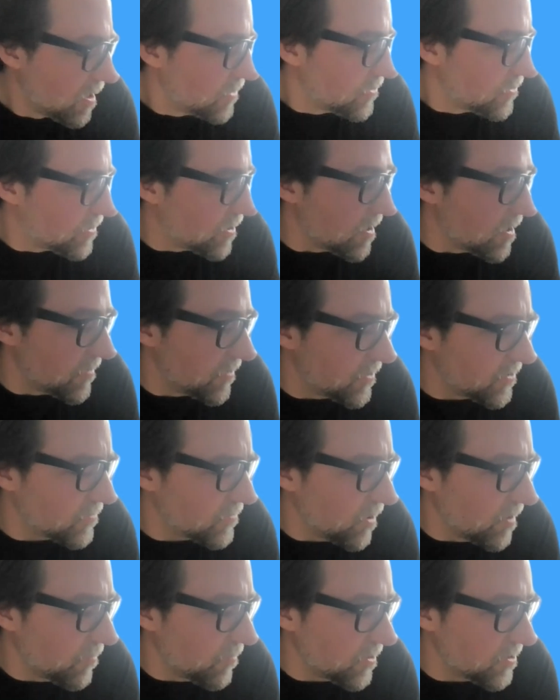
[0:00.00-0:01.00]
So there's
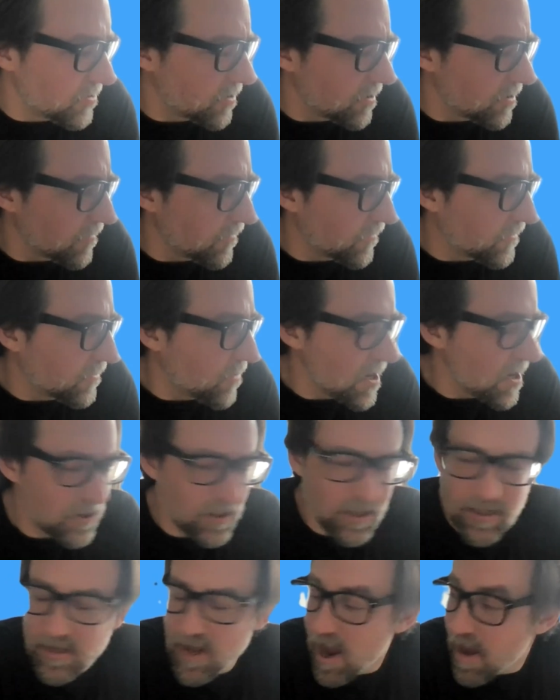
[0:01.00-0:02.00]
one more sort of
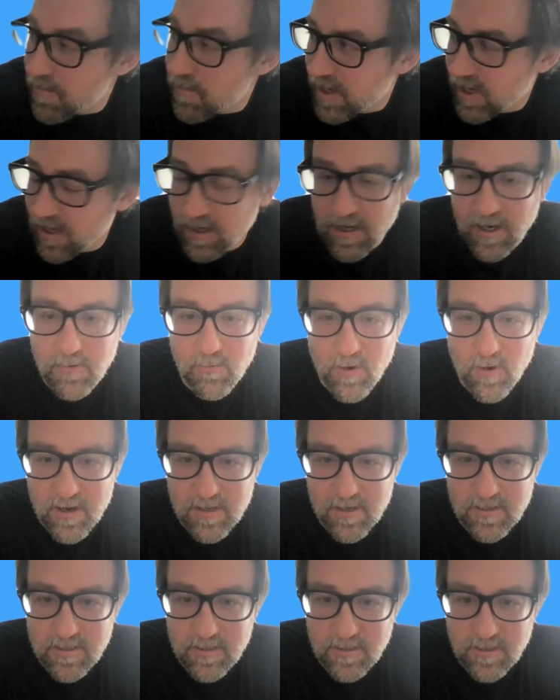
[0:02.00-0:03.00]
question topic I
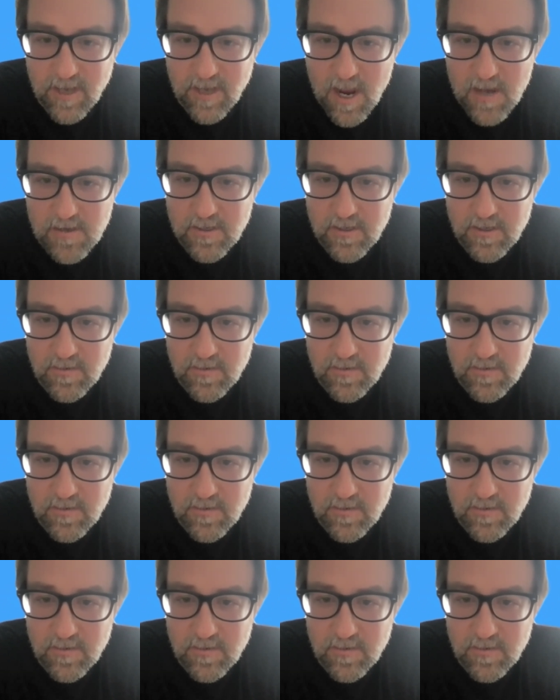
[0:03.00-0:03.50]
wanted to ask